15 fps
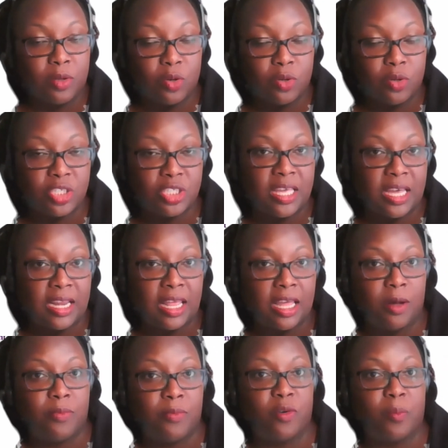just get
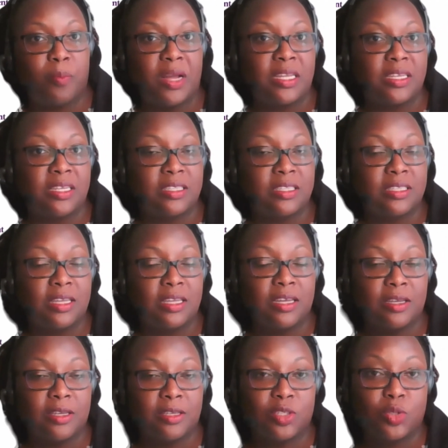help from partners
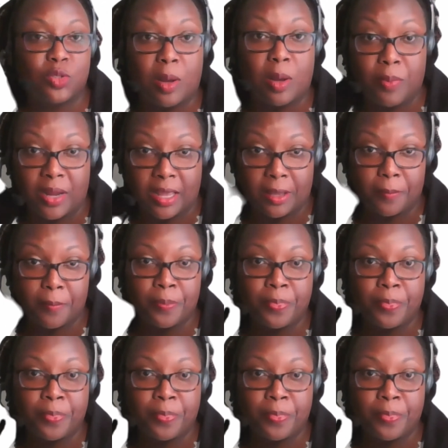to apply.